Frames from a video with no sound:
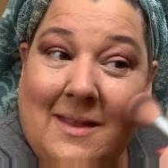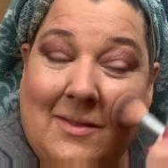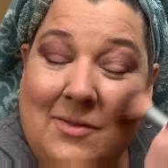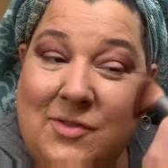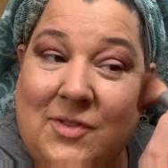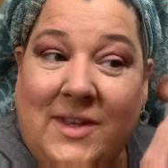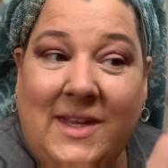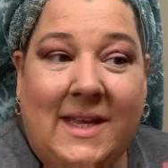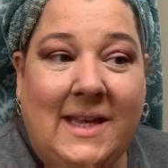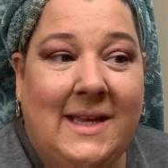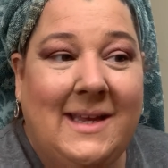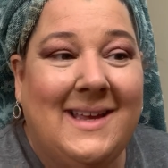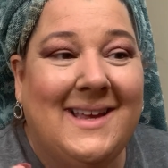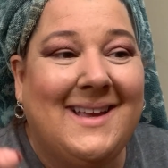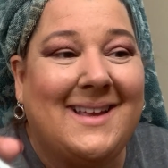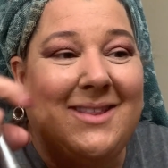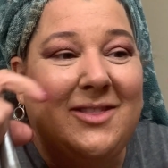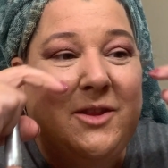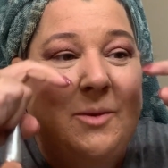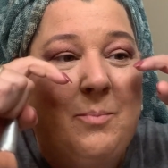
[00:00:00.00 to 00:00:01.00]
the
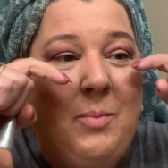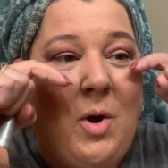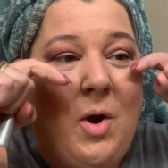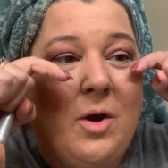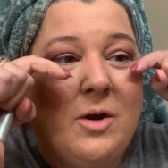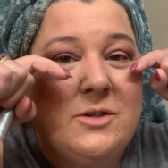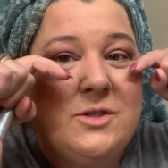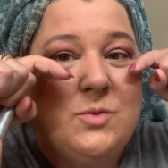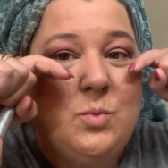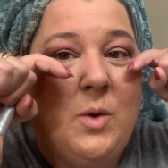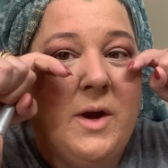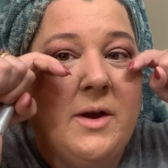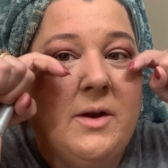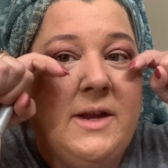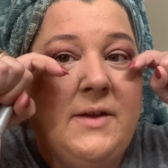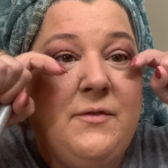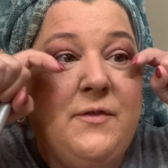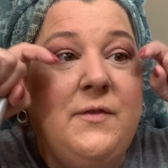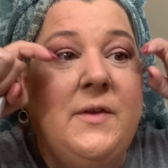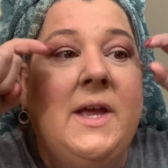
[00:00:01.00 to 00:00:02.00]
parts
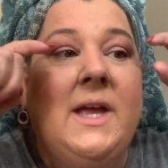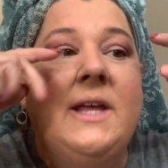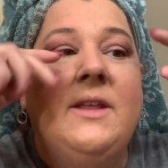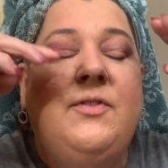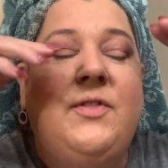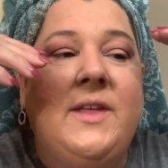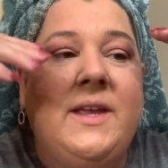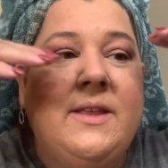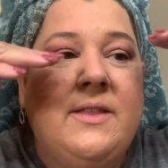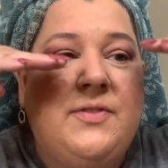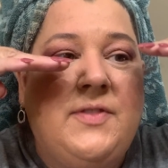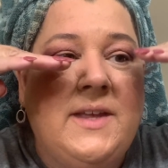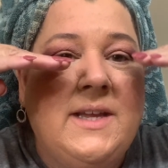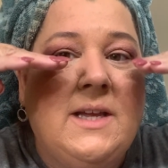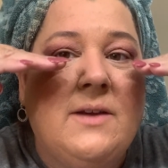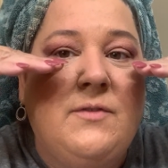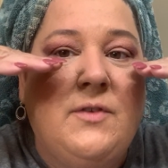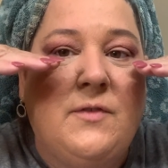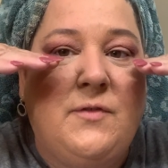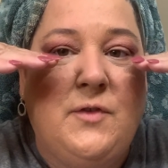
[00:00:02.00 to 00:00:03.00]
where
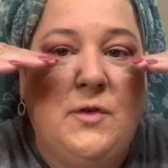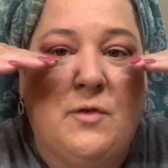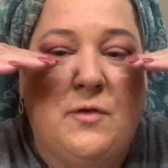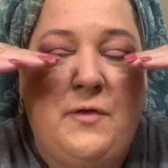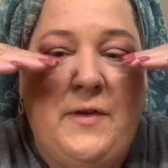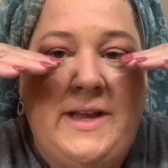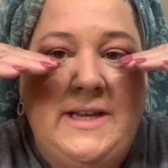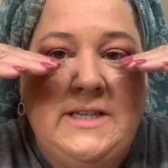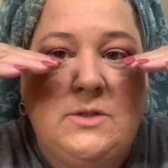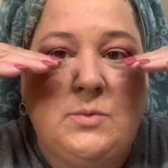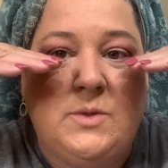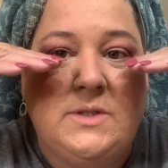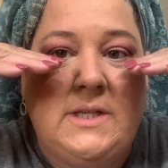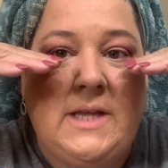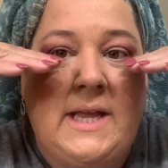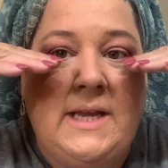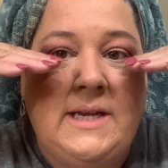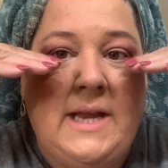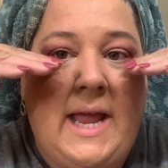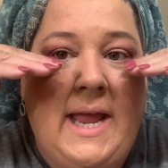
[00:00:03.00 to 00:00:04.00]
think of if your face was
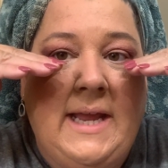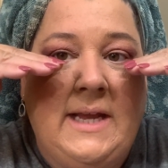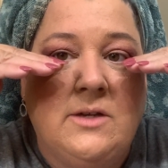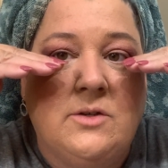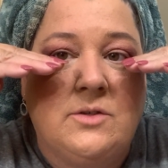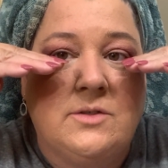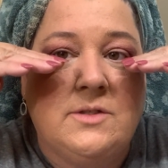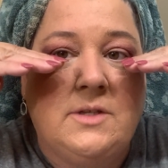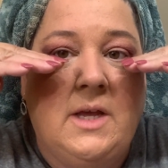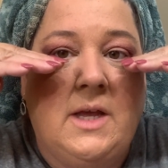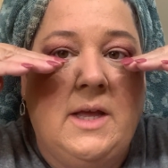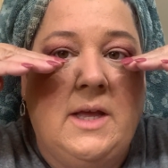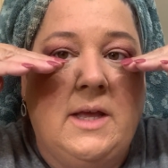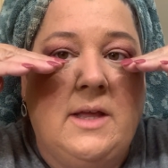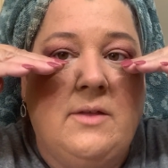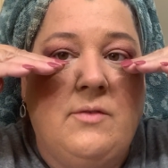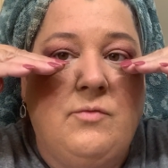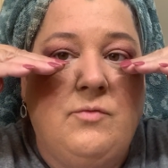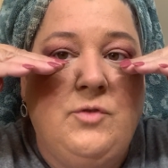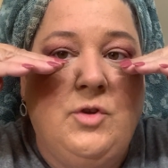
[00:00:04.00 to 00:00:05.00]
in angles.
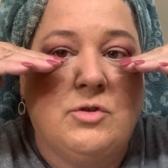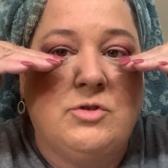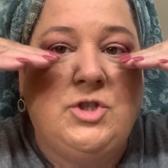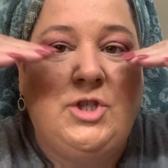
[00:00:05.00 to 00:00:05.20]
Your